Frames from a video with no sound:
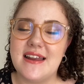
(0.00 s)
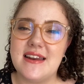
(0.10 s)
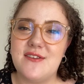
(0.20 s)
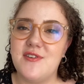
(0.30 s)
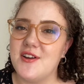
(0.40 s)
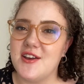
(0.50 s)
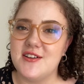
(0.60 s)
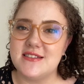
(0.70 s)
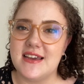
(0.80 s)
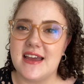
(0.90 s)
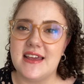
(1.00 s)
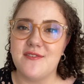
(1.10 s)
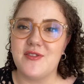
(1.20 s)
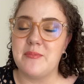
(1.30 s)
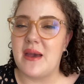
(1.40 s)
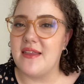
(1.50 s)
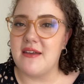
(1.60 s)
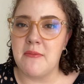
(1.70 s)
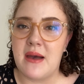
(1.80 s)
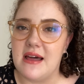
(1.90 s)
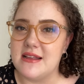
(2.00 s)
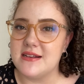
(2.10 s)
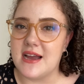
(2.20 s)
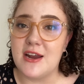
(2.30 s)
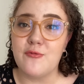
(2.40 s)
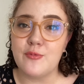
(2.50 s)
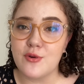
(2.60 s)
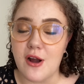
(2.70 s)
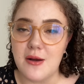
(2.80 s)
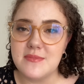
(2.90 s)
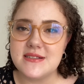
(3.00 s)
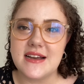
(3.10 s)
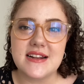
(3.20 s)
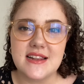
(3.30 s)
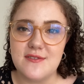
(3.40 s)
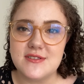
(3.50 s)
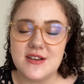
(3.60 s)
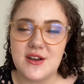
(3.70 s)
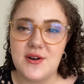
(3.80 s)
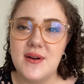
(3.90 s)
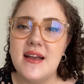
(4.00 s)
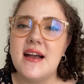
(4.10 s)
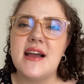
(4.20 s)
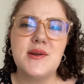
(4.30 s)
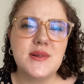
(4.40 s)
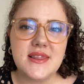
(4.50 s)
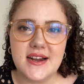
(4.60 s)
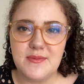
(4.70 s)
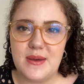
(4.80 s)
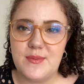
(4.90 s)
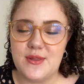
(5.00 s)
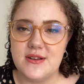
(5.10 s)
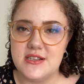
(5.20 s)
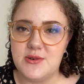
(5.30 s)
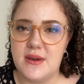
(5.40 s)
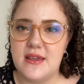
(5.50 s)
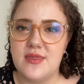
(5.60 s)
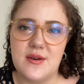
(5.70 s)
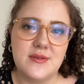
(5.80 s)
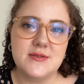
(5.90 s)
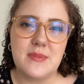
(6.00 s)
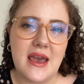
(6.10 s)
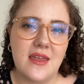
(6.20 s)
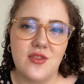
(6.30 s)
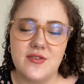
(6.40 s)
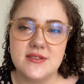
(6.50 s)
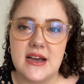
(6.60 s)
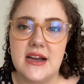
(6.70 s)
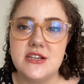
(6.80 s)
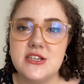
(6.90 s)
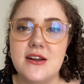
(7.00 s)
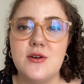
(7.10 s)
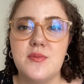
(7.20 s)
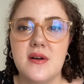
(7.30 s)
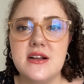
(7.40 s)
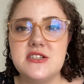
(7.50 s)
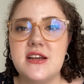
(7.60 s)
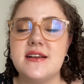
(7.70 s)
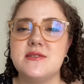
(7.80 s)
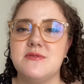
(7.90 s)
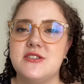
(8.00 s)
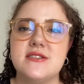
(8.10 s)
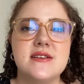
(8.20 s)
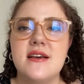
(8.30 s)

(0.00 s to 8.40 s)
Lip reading: and if you're using any of the Pan That palette kind of prompts. I'd love to know. I know a lot of people are doing those eyeshadow projects, which is